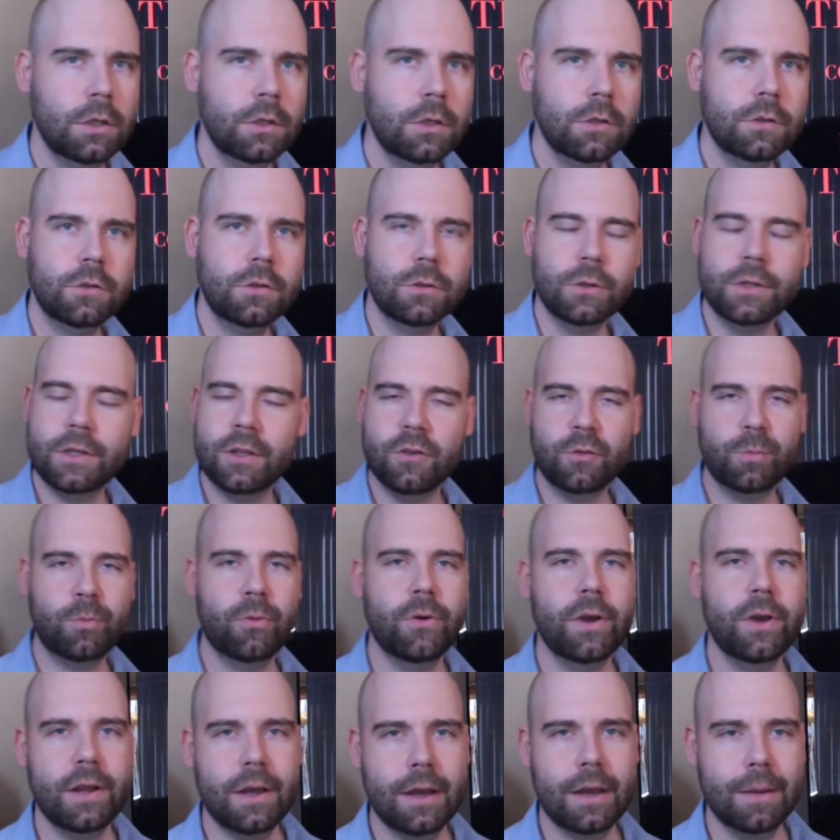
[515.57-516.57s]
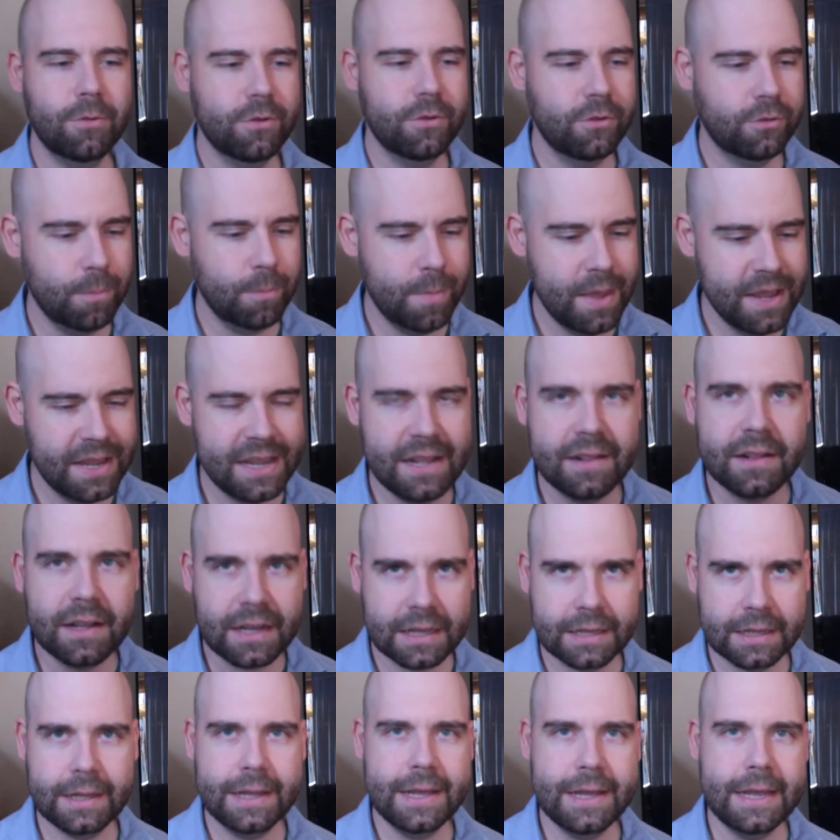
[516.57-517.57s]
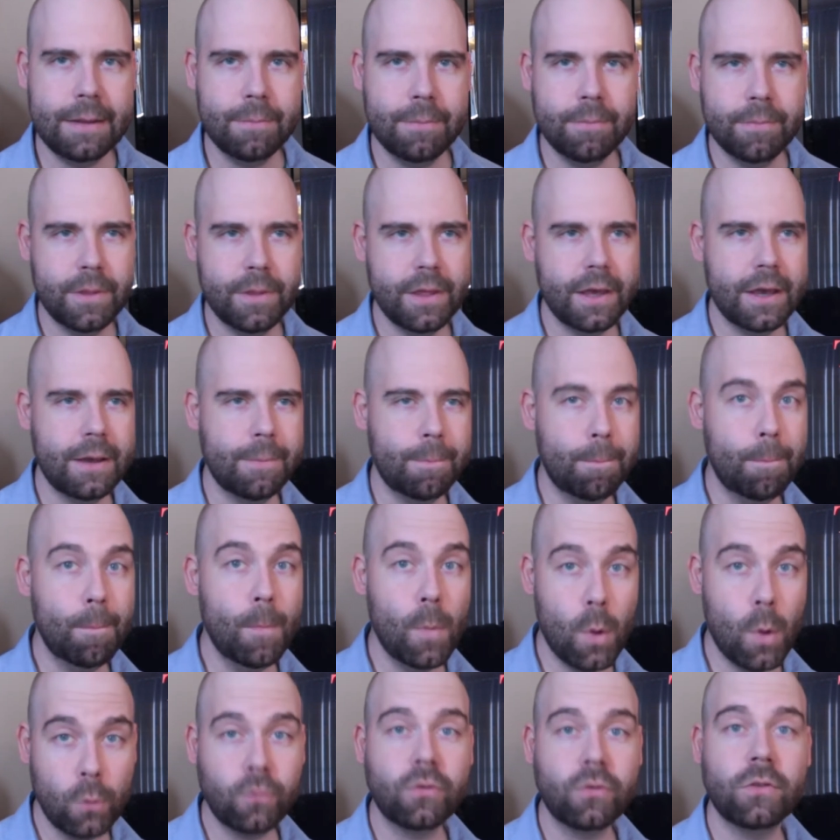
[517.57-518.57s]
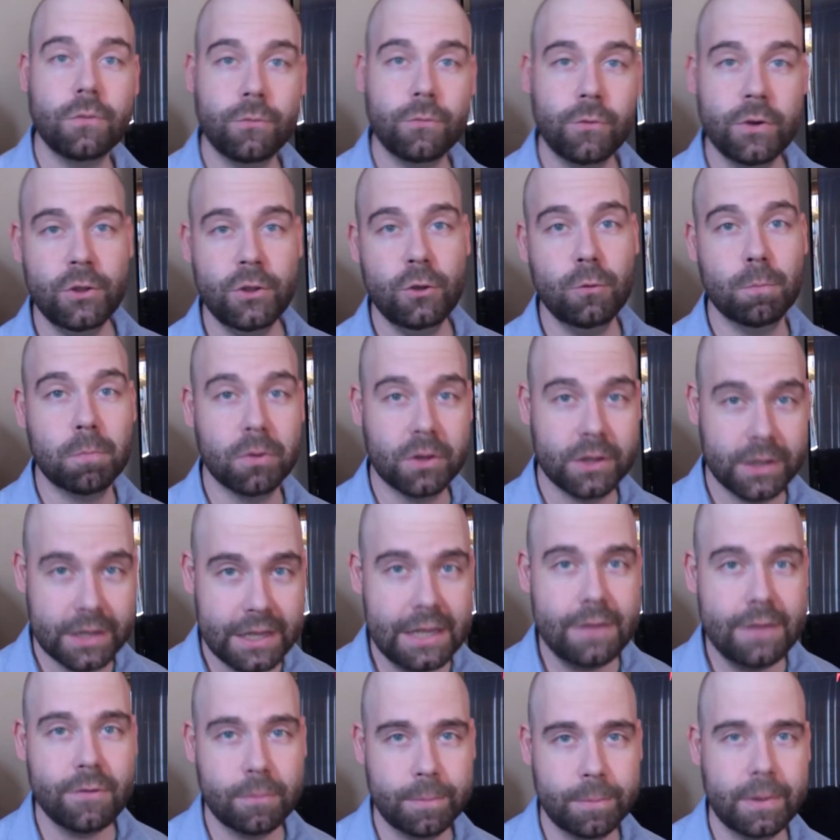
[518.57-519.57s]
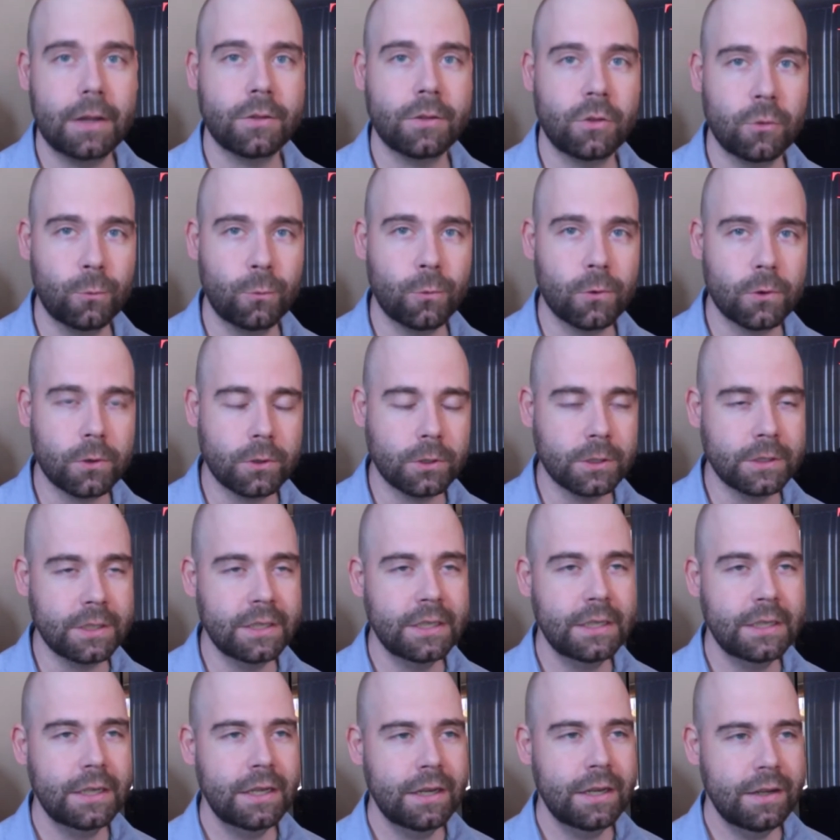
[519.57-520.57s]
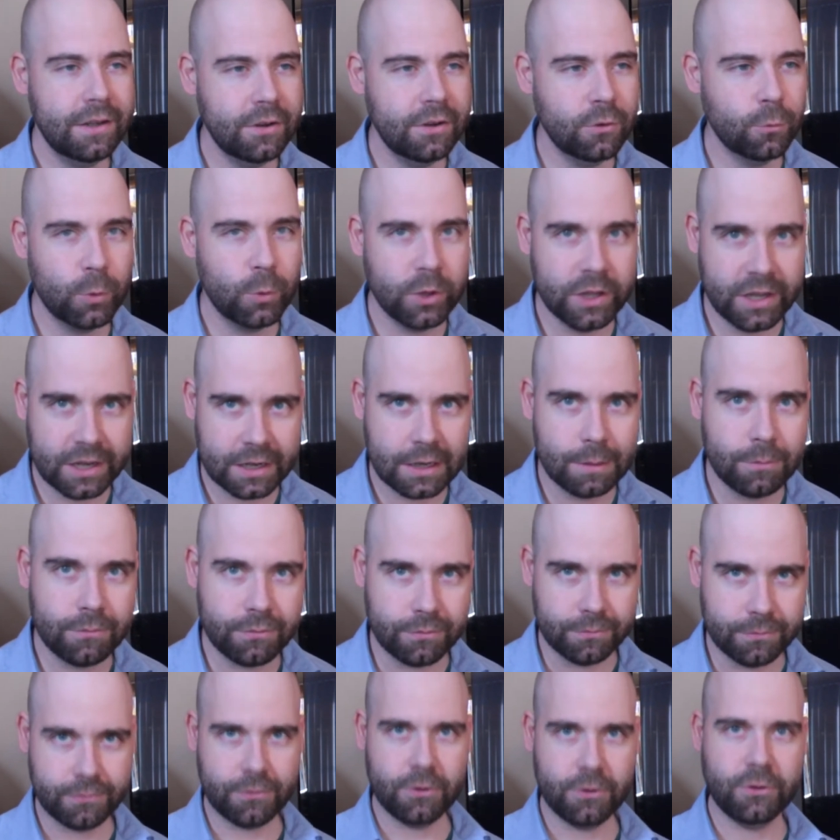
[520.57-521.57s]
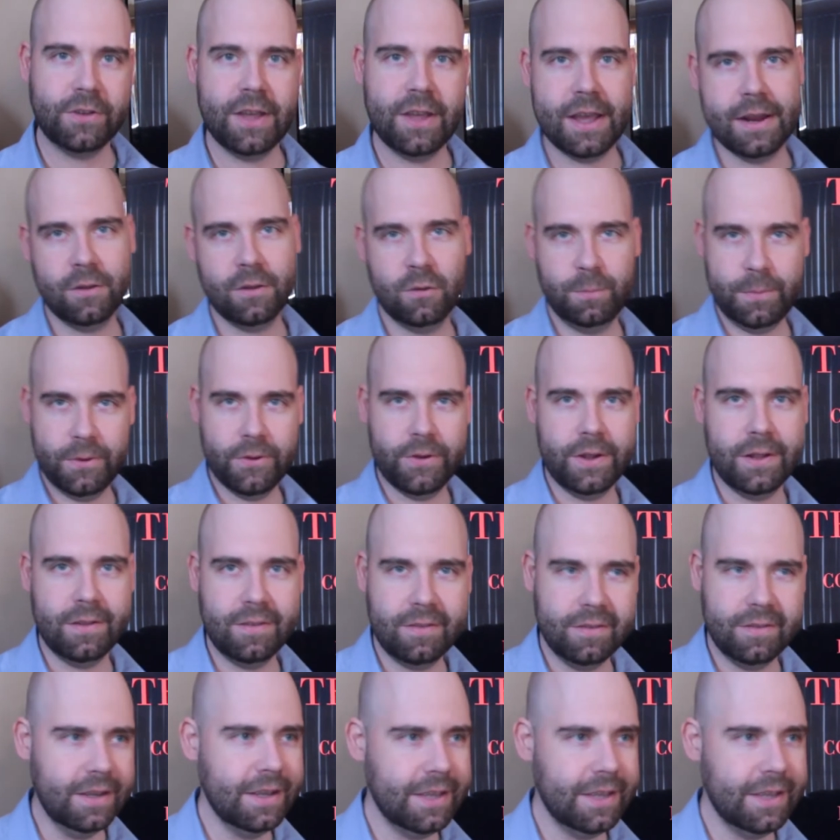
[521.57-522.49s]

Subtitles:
So at this point, I'm just making the claim that most of what you believe about the world didn't really come from first-hand experience.